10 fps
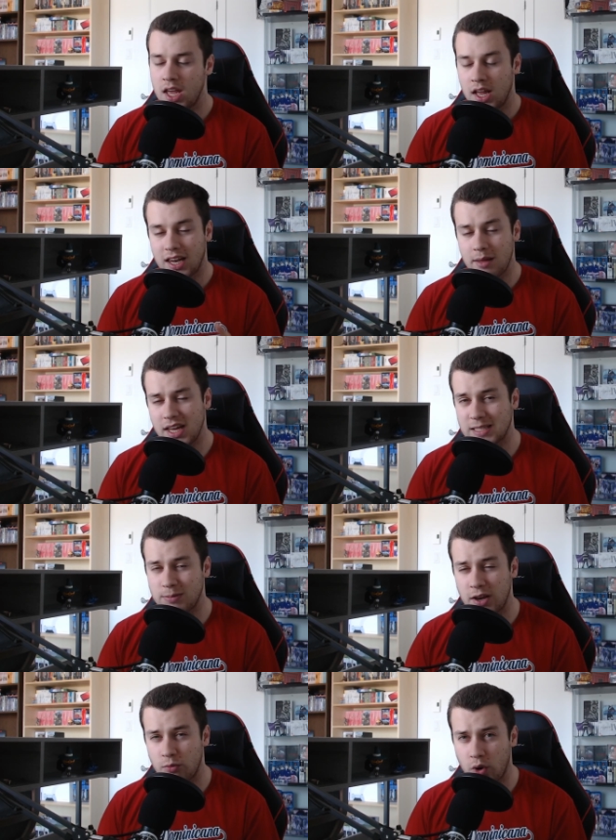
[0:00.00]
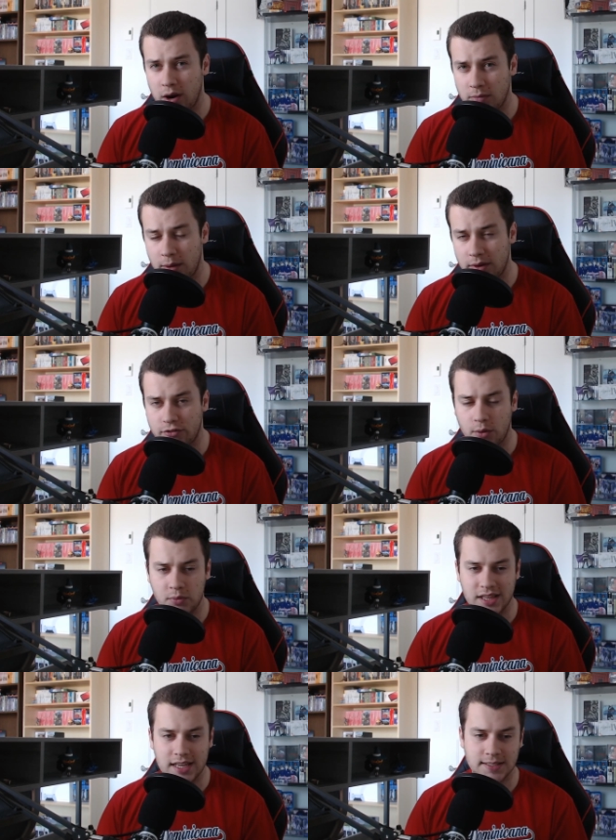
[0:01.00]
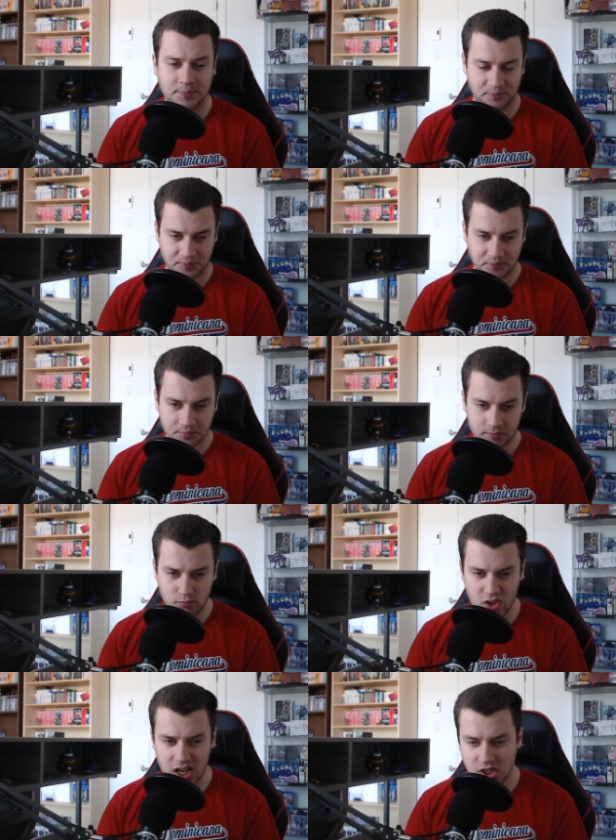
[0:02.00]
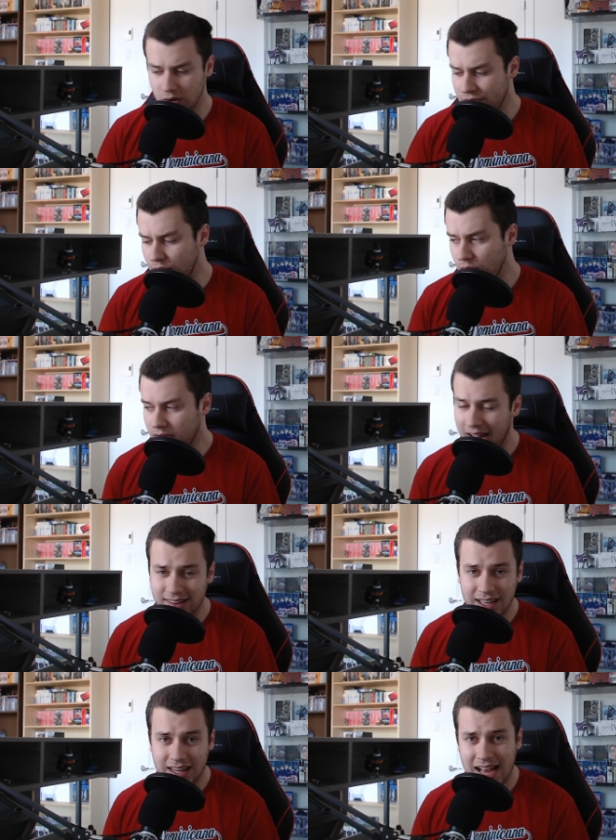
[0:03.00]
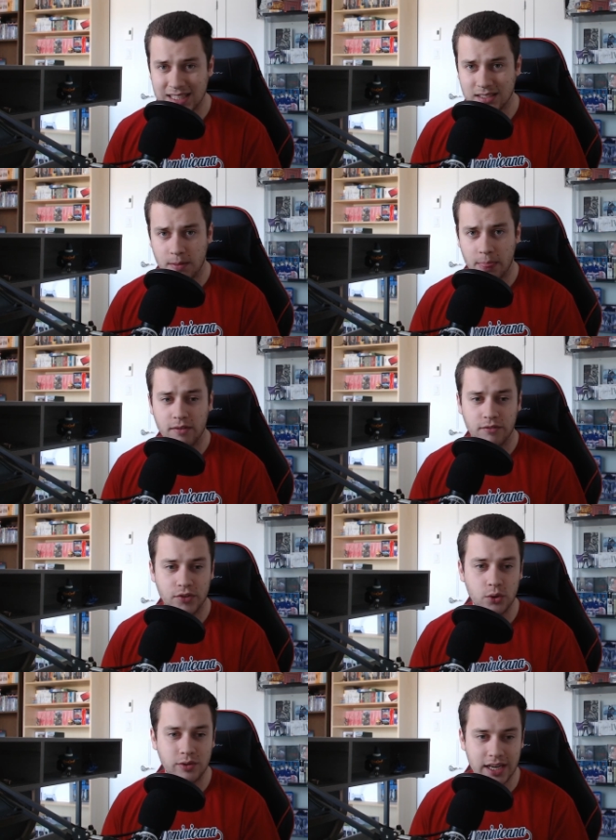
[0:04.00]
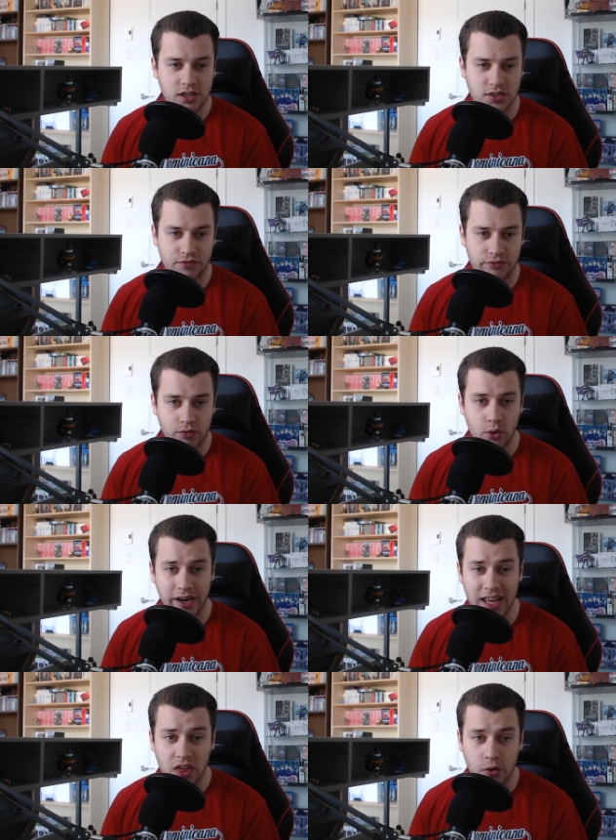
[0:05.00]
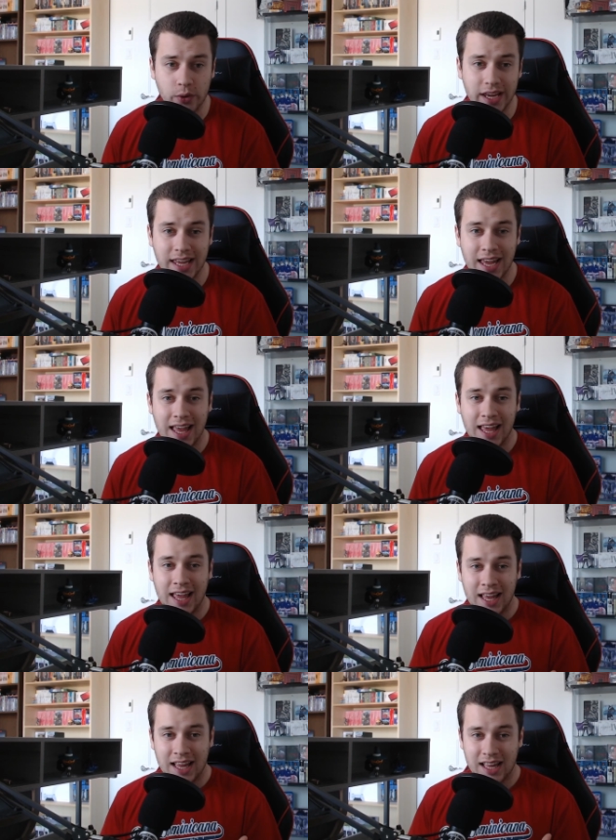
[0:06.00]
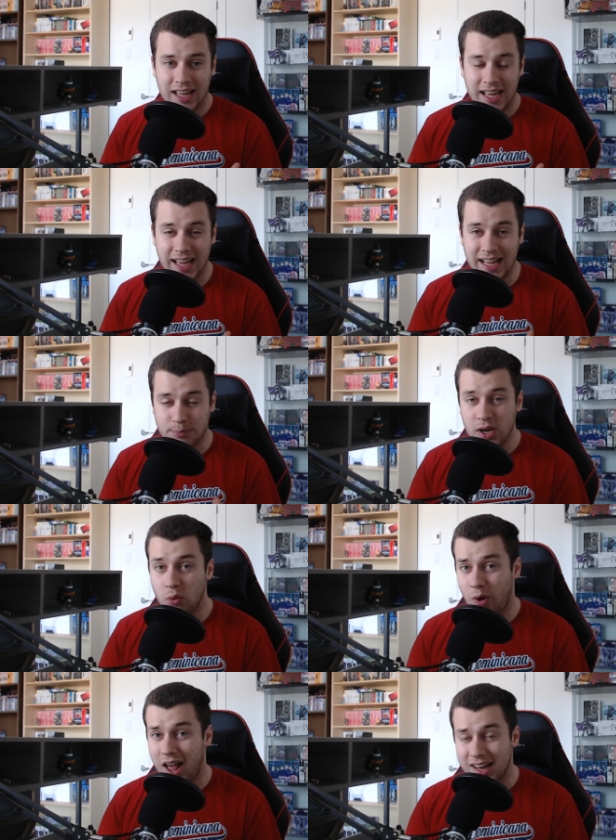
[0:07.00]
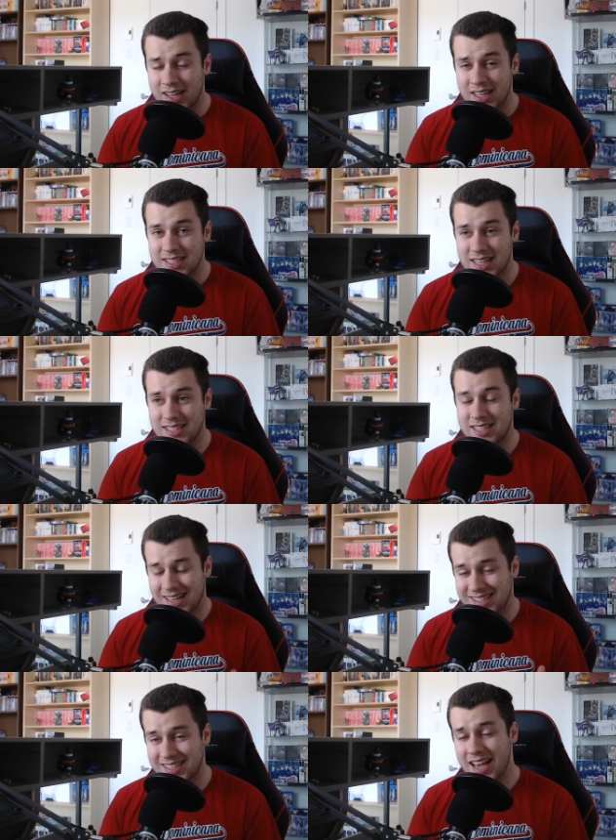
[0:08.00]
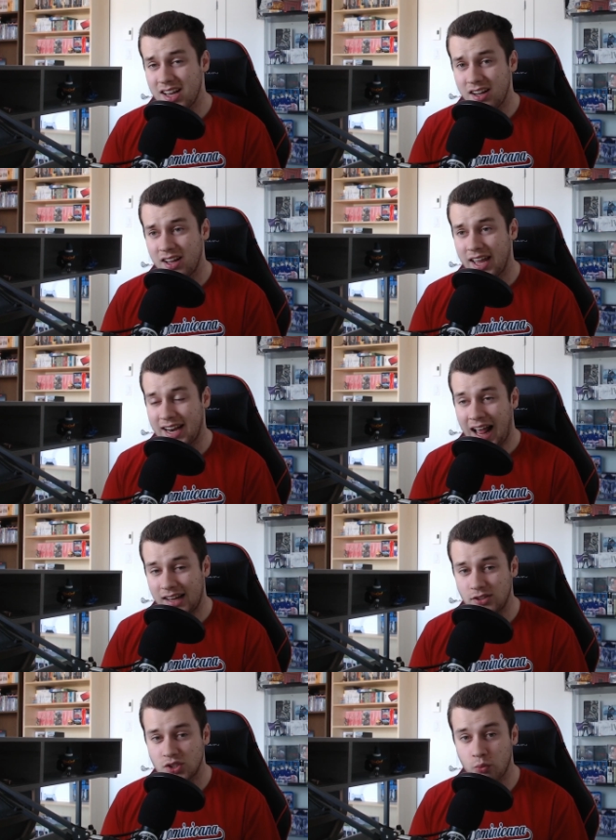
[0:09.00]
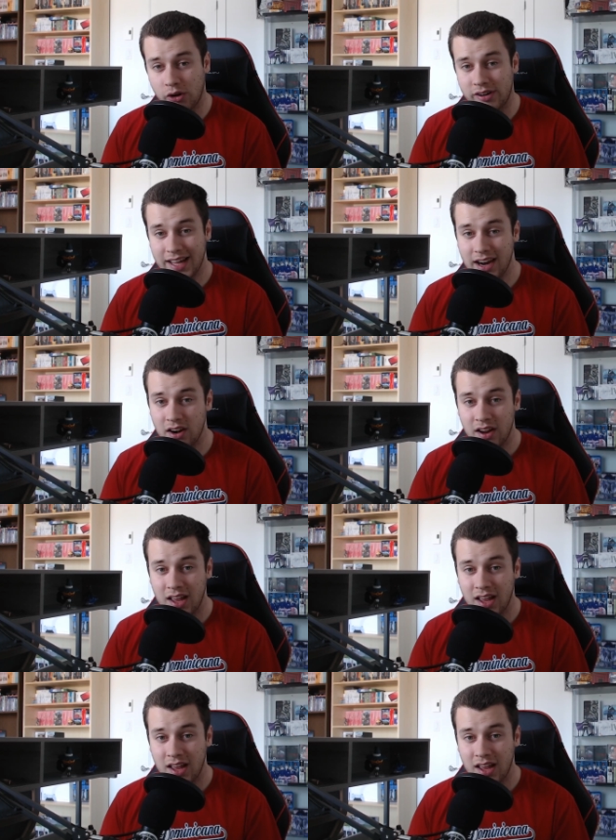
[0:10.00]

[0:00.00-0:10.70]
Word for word: Let me explain where I'm coming from with this. So if you look at the last few years for E three, it's been a while since Sega and Atlus were there